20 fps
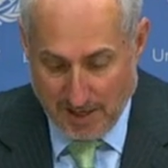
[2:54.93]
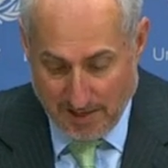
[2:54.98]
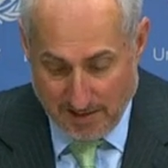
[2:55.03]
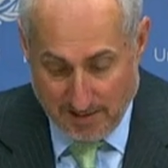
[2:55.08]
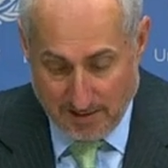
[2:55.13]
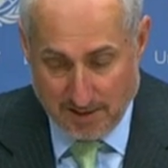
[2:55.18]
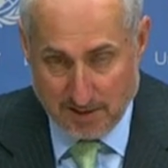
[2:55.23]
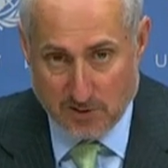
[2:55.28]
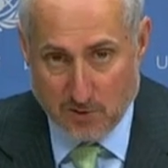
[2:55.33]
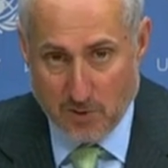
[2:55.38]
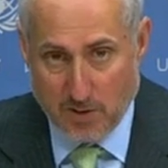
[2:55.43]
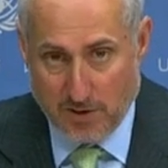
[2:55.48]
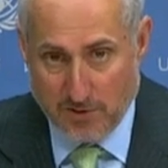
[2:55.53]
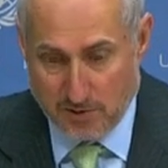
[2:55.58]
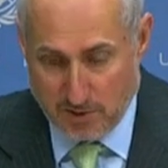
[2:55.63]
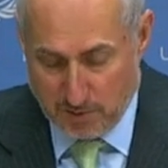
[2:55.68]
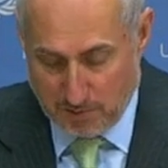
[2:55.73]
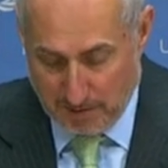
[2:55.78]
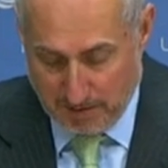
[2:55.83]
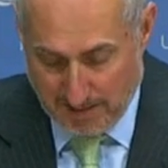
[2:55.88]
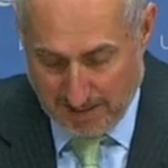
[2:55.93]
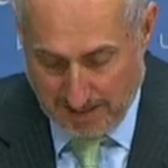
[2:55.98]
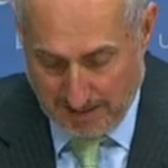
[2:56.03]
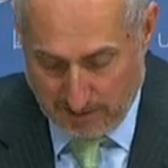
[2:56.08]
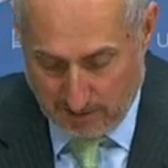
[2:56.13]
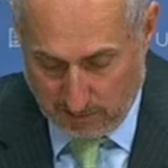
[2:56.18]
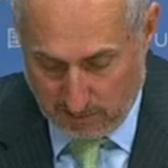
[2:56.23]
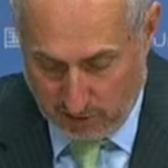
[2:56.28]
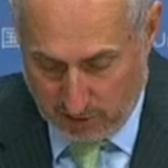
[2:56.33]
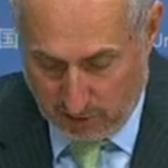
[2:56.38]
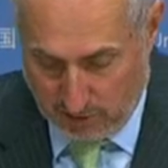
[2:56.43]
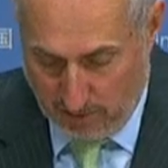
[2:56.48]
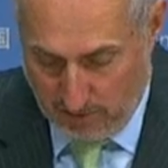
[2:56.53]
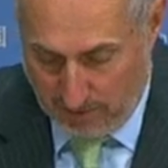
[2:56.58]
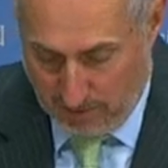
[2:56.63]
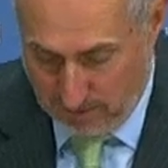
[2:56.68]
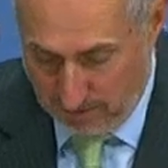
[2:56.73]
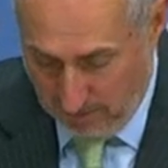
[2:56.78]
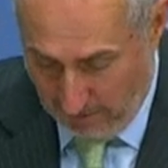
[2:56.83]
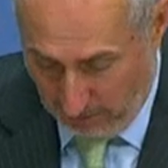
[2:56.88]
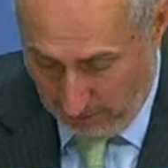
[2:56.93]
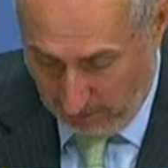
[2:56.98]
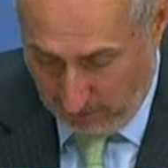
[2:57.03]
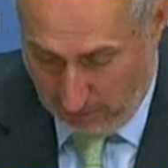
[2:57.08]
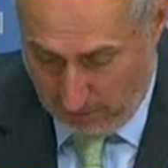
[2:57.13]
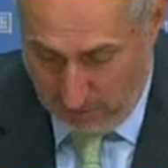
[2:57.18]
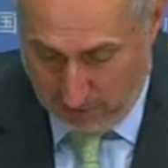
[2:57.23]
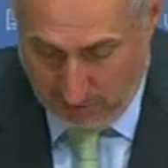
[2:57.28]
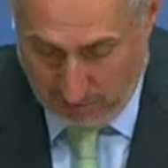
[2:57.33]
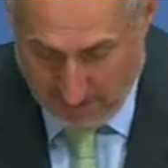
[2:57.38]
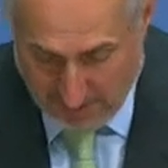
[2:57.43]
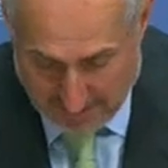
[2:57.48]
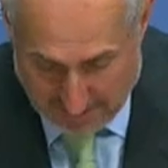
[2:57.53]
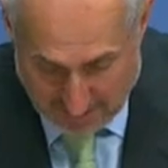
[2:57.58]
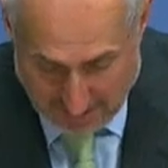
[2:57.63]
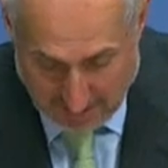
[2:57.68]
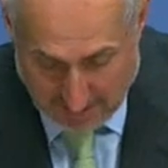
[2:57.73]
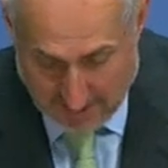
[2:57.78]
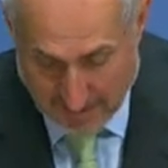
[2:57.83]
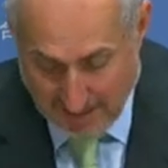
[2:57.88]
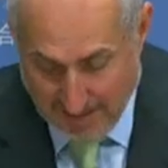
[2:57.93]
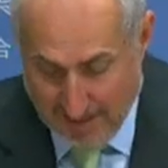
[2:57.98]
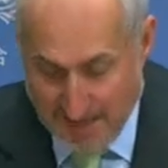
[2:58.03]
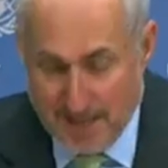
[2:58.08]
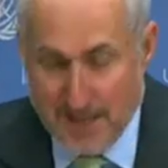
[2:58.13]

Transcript: I think it's a rather spectacular show. I encourage you to see it.